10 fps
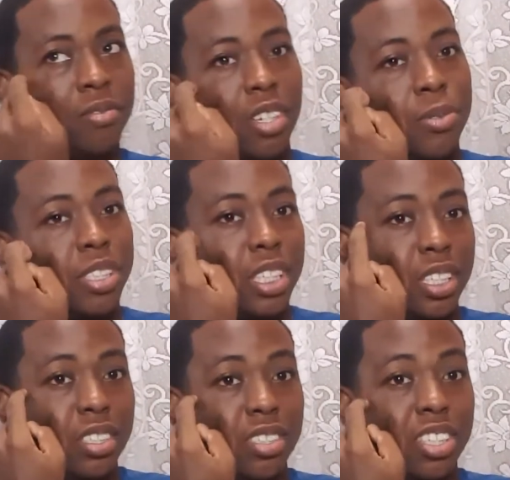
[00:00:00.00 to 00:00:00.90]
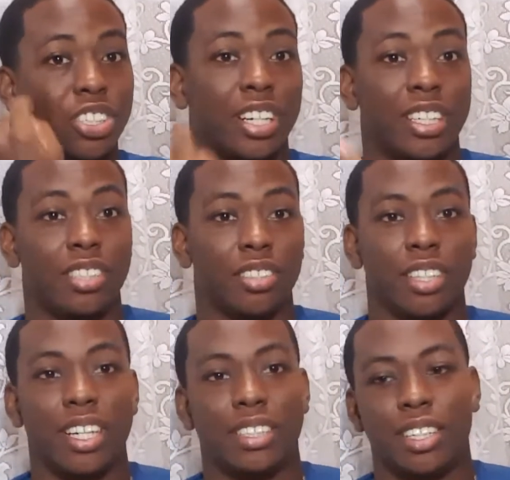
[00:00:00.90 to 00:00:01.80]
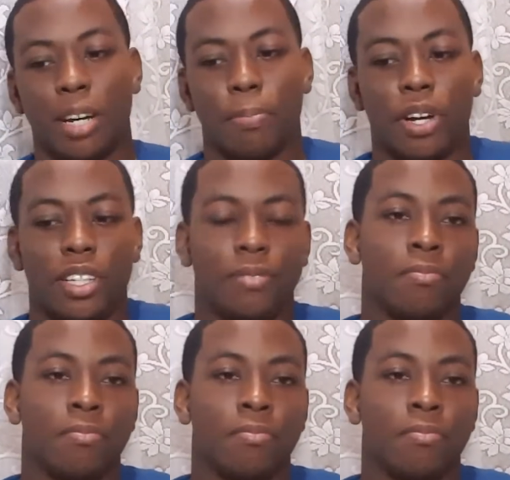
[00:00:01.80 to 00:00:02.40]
they try to get to that point